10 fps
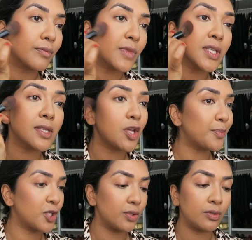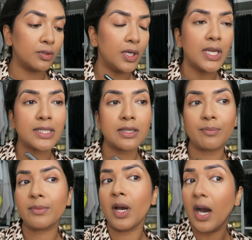This is optional.
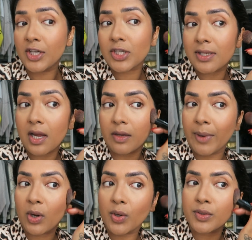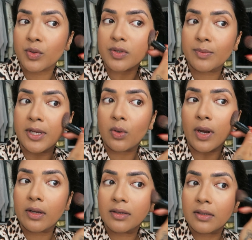I just like my contour to be
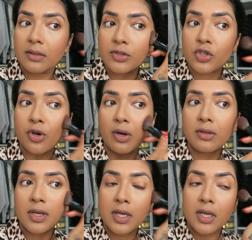quite strong.